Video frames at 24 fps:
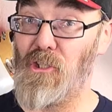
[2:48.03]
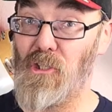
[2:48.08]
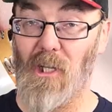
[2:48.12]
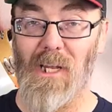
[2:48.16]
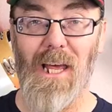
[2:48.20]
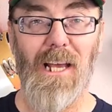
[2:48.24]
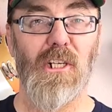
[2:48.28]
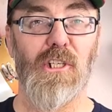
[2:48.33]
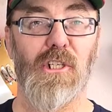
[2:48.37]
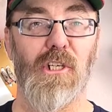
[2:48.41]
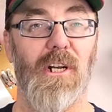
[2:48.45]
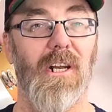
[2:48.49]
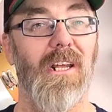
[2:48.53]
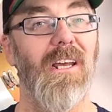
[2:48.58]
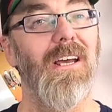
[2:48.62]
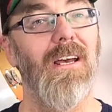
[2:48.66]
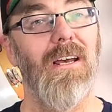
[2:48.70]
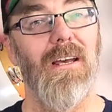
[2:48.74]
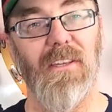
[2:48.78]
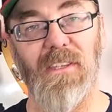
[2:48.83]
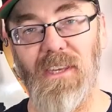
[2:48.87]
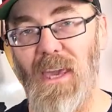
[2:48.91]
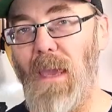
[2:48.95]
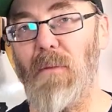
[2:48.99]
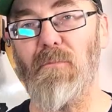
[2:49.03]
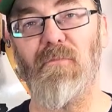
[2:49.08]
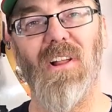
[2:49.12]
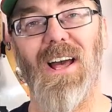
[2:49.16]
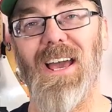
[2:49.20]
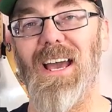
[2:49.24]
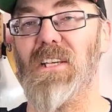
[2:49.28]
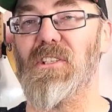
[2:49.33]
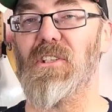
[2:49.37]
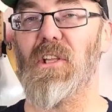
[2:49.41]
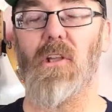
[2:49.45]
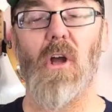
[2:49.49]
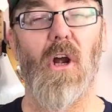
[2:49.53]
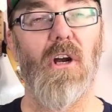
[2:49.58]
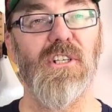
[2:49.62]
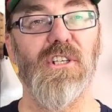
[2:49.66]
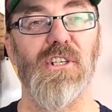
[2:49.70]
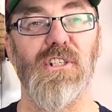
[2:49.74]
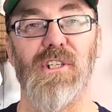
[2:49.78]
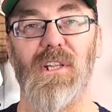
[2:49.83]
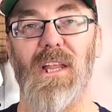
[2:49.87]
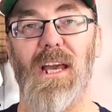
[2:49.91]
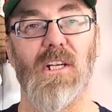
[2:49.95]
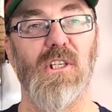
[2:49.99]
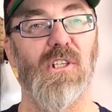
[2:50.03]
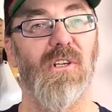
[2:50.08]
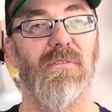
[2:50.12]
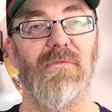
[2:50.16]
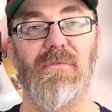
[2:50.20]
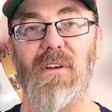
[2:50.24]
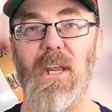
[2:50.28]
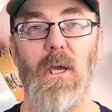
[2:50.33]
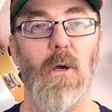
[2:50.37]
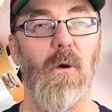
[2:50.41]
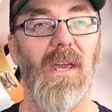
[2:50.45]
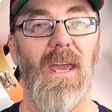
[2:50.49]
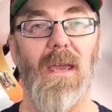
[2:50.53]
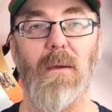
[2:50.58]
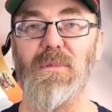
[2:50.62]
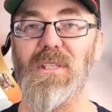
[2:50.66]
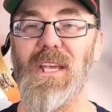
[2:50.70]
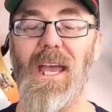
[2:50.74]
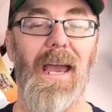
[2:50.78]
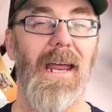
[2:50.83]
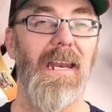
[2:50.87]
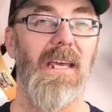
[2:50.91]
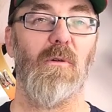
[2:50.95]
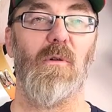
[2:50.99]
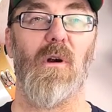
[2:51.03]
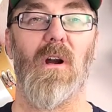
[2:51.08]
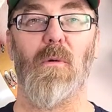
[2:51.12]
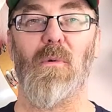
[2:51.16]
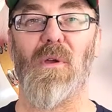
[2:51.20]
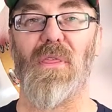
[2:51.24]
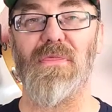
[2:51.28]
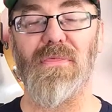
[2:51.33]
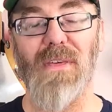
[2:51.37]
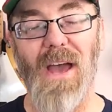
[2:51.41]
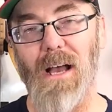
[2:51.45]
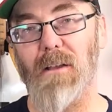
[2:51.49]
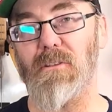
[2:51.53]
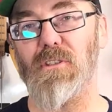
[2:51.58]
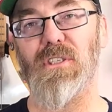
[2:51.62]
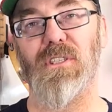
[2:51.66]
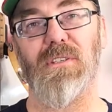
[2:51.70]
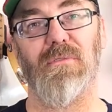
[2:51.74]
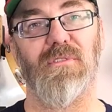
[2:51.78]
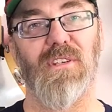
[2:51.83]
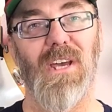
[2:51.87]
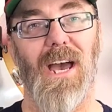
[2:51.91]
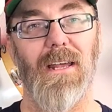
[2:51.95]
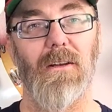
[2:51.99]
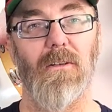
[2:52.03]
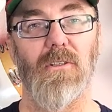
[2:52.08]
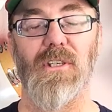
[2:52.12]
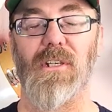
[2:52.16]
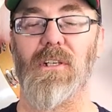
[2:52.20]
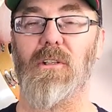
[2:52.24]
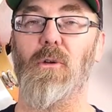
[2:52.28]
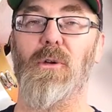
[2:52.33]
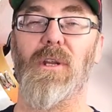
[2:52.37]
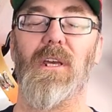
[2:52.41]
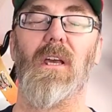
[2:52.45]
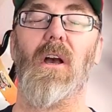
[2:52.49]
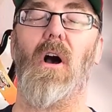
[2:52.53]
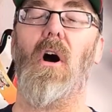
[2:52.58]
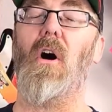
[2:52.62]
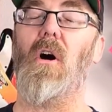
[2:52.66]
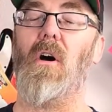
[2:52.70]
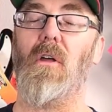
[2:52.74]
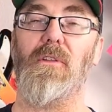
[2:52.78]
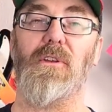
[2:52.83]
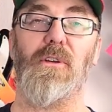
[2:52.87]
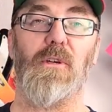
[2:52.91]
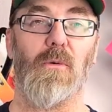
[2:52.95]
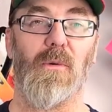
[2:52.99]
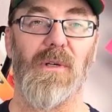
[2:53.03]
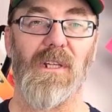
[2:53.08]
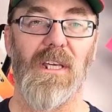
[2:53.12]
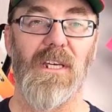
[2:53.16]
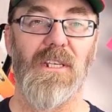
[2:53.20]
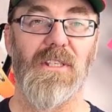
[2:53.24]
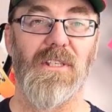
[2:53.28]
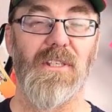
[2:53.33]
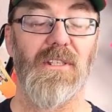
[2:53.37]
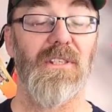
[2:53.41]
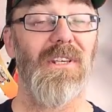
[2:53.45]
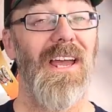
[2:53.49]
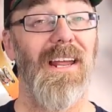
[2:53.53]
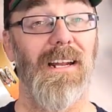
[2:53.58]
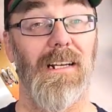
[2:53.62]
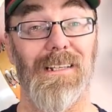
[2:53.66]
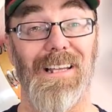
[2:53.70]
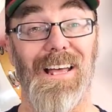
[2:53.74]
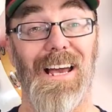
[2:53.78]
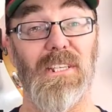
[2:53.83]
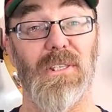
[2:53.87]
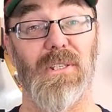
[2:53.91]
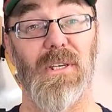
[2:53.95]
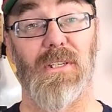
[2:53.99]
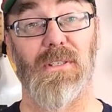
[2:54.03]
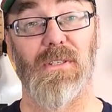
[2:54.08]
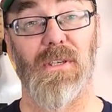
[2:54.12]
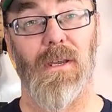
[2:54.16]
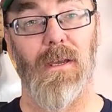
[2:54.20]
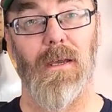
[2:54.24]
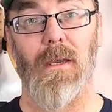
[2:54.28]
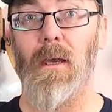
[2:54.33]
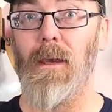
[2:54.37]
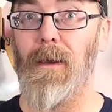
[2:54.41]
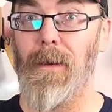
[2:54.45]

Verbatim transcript: Selection. Gamefly has the largest selection of video games anywhere with thousands of titles, including all the new releases and classics.